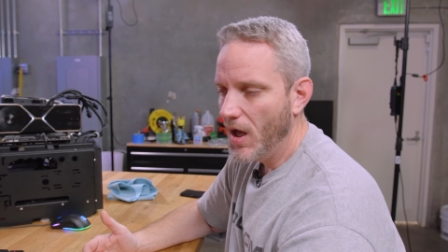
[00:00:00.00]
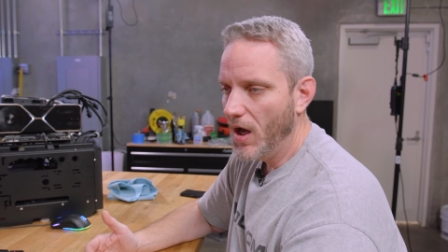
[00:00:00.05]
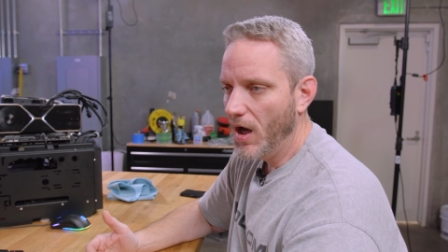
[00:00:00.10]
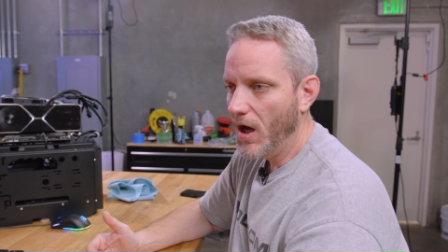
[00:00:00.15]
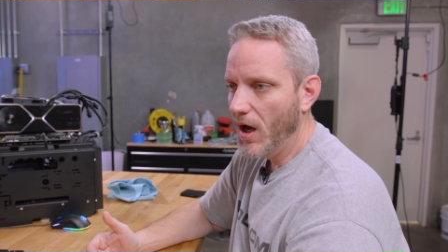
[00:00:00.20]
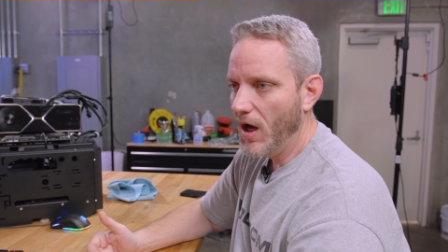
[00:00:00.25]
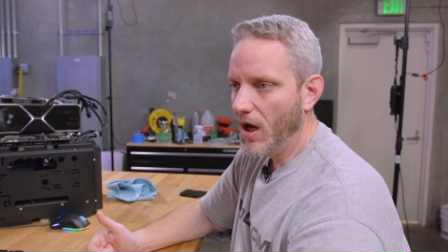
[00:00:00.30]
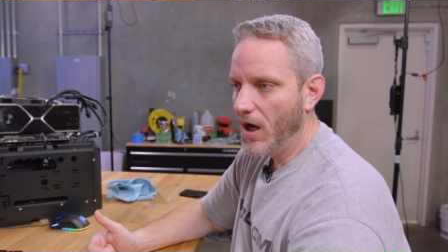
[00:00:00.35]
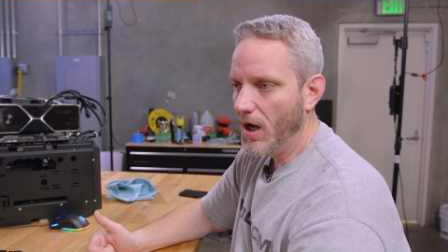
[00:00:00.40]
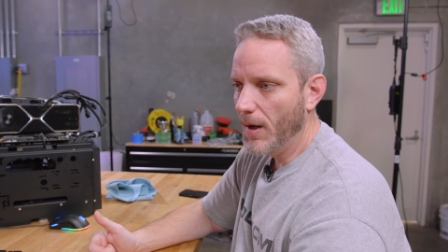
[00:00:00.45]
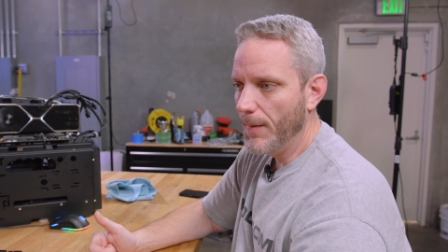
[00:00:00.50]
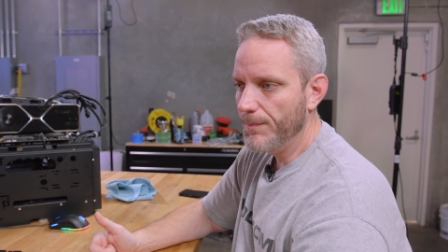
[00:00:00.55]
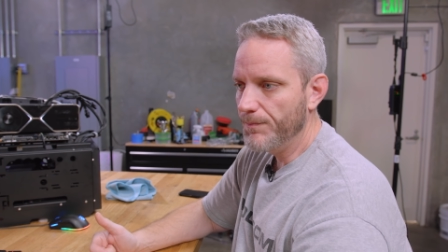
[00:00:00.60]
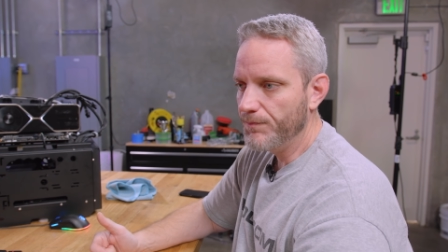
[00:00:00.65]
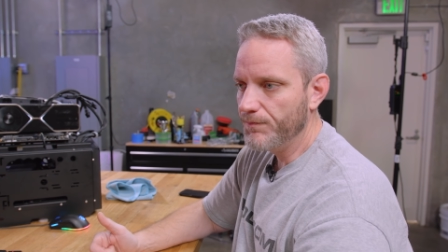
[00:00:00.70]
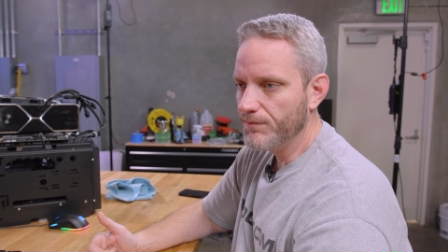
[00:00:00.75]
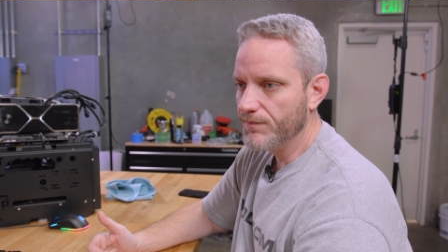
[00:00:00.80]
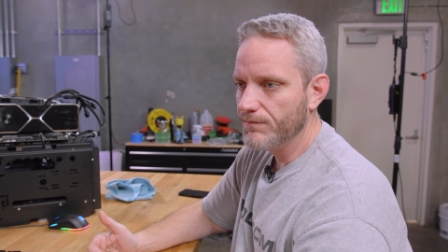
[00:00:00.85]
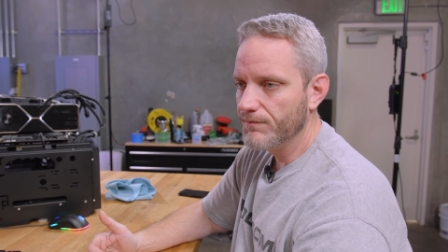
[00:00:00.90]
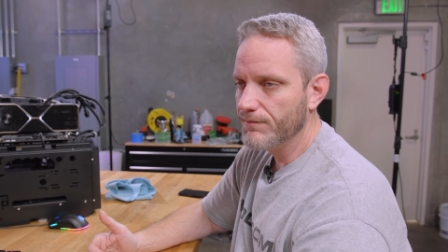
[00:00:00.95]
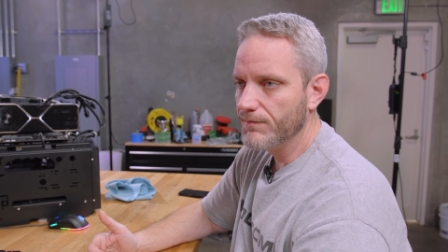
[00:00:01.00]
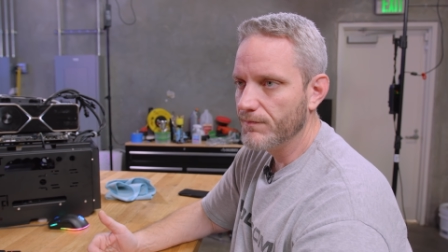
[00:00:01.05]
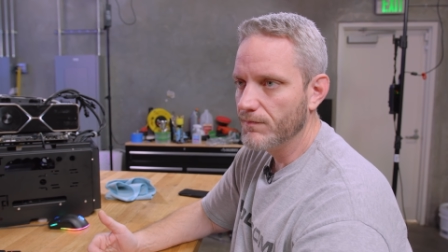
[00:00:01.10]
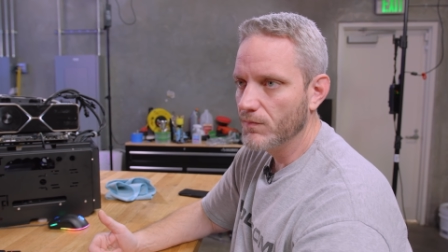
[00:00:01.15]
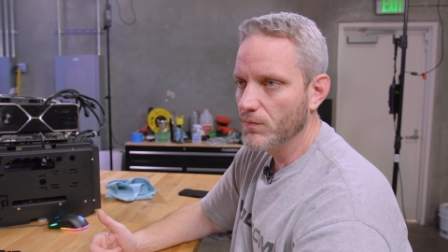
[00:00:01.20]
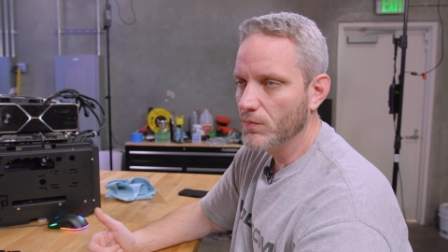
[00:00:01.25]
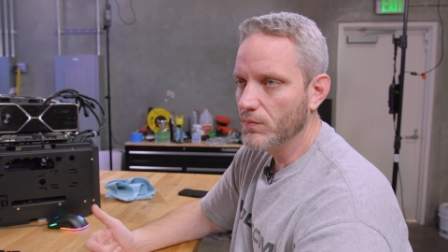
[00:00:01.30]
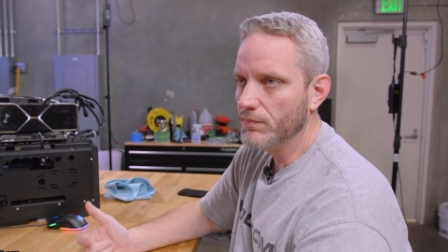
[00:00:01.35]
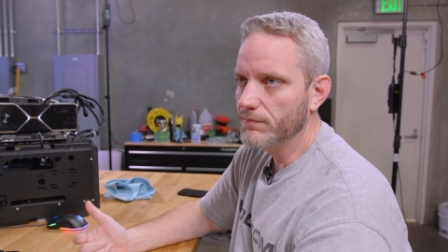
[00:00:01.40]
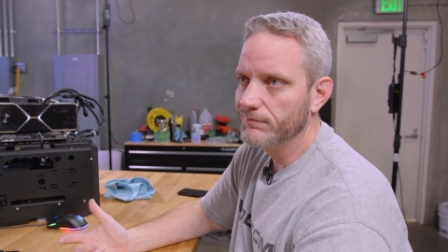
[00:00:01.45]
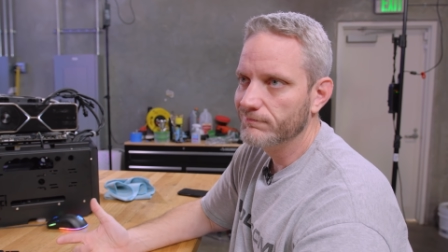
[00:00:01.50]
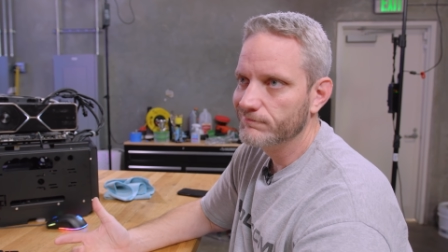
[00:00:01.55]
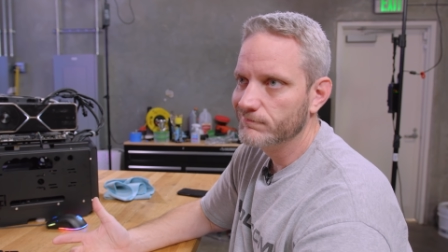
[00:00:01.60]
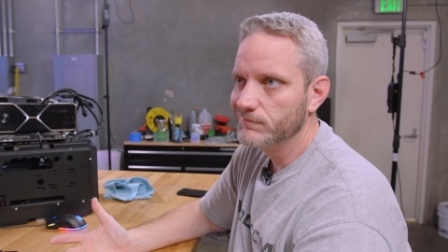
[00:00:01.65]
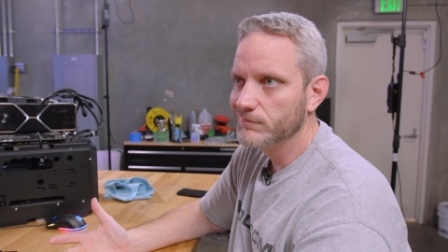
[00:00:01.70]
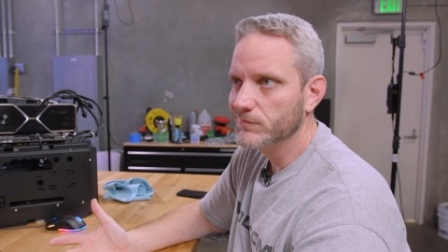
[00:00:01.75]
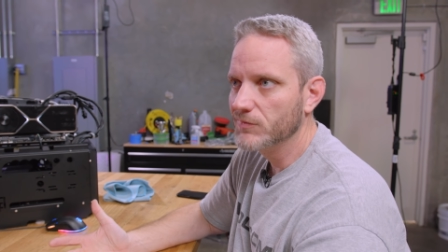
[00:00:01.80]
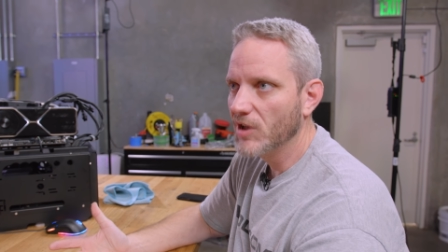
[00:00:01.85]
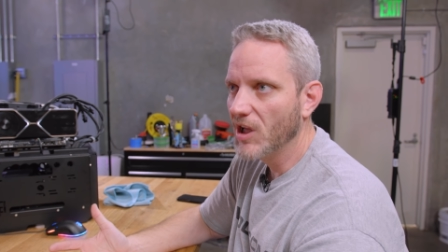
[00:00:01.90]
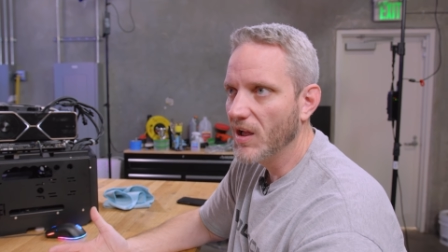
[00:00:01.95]
Um,
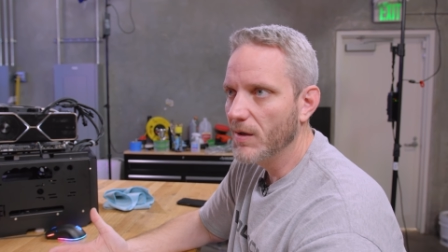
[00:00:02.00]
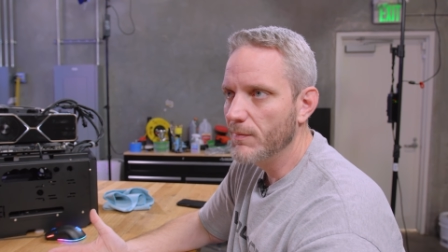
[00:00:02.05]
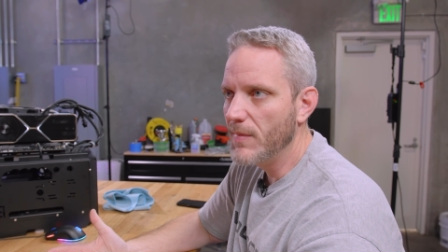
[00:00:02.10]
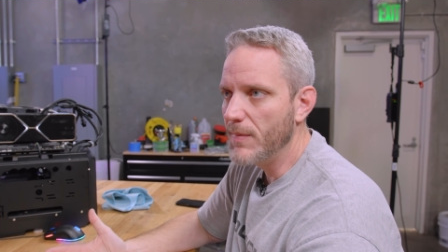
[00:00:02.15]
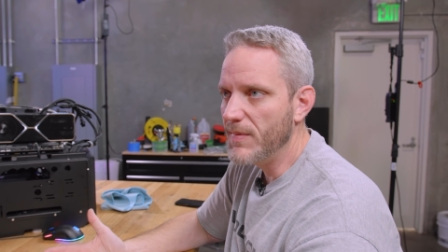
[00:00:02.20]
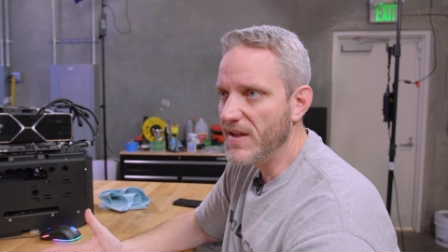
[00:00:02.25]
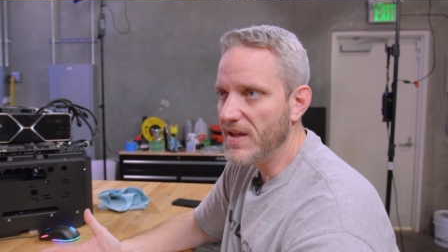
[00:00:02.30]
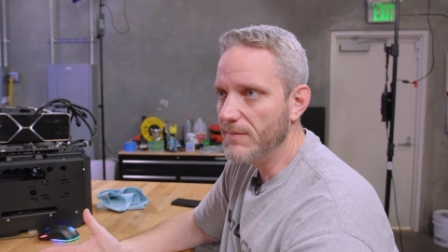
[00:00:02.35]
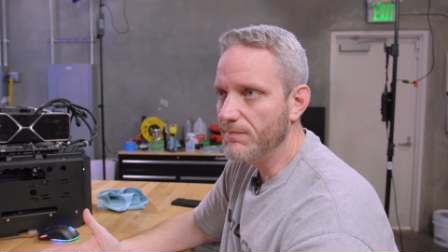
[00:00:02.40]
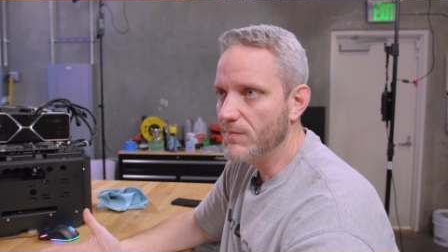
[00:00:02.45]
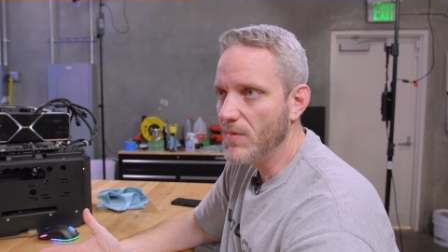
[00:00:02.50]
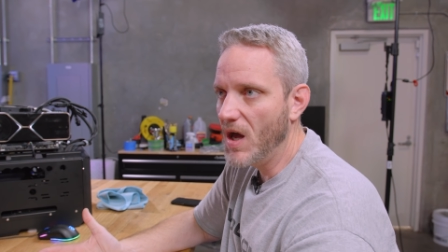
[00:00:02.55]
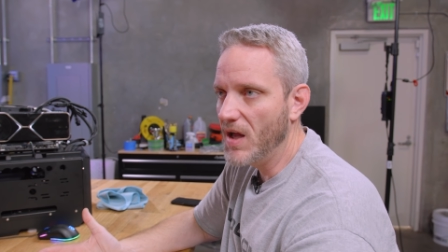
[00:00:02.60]
maybe